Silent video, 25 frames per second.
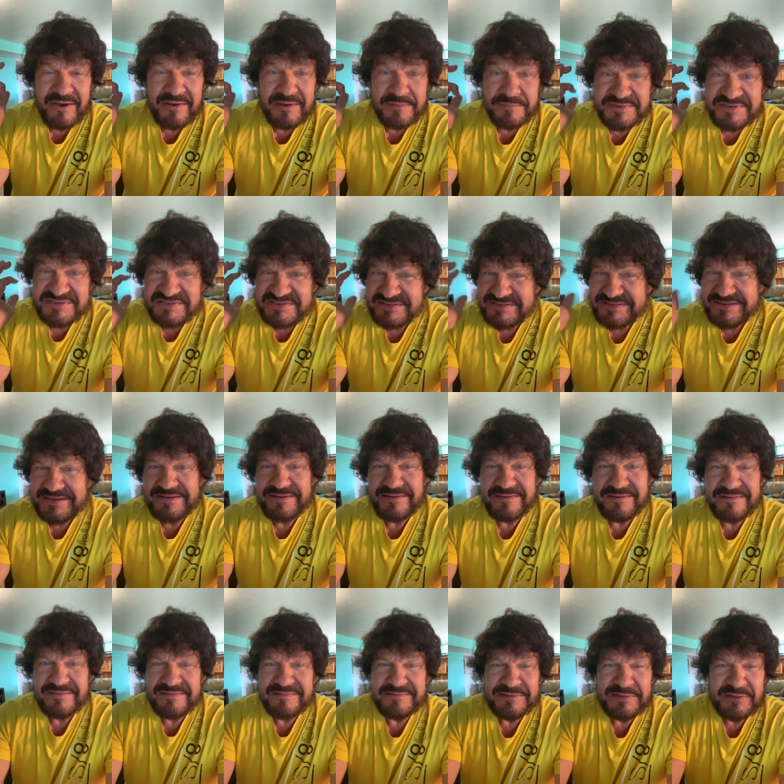I'm
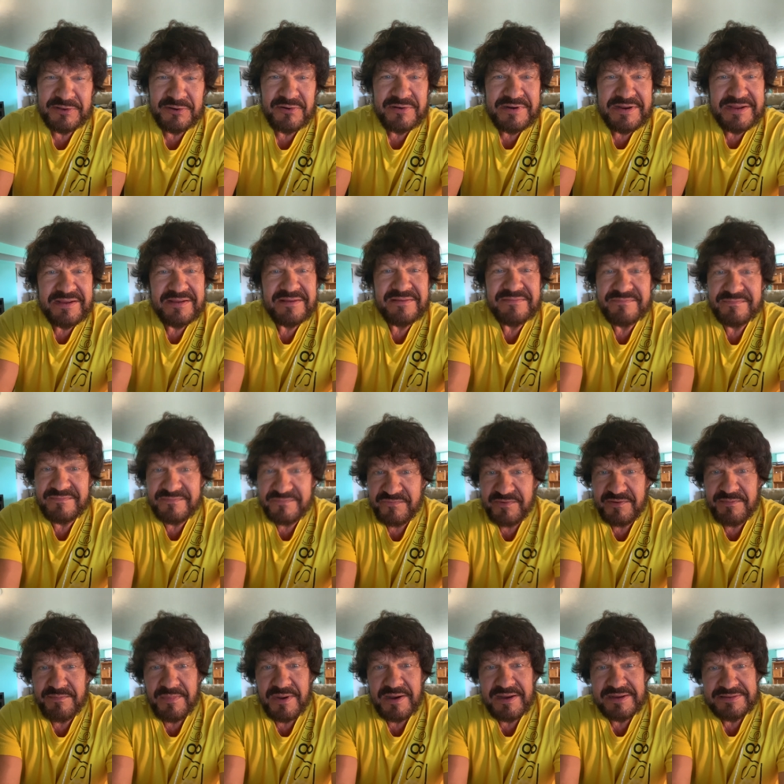still learning
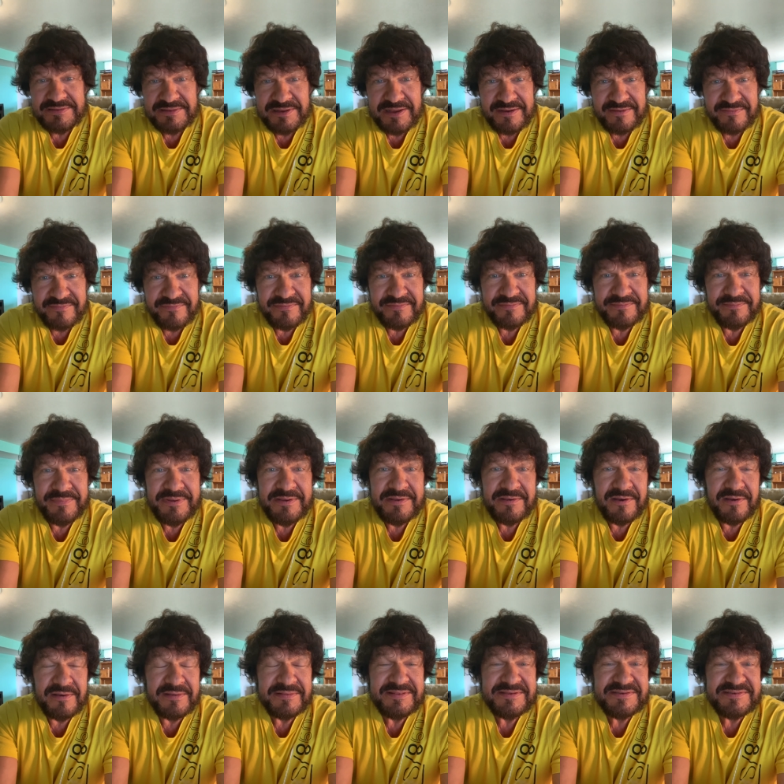from my love
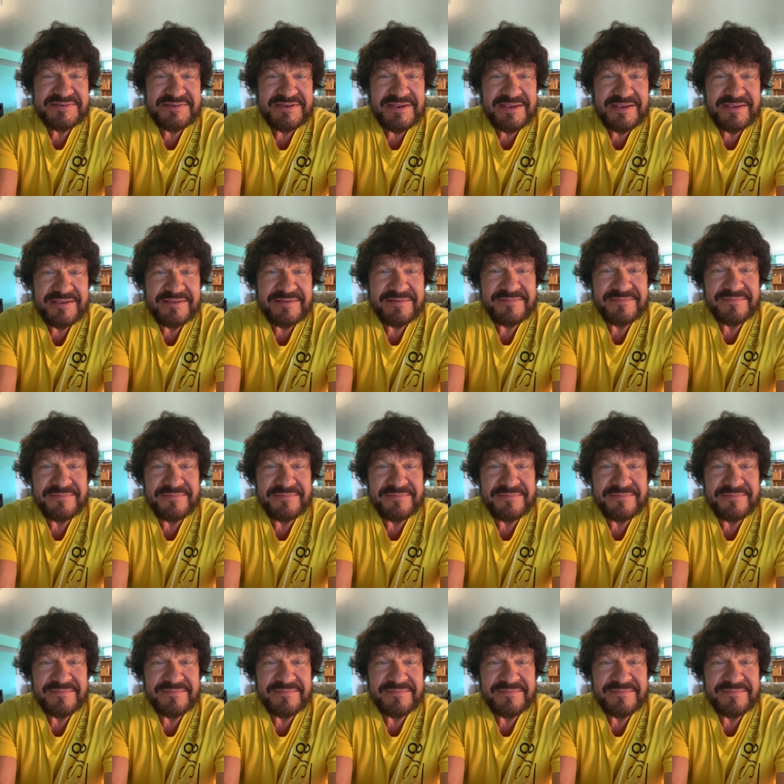beyond the sea.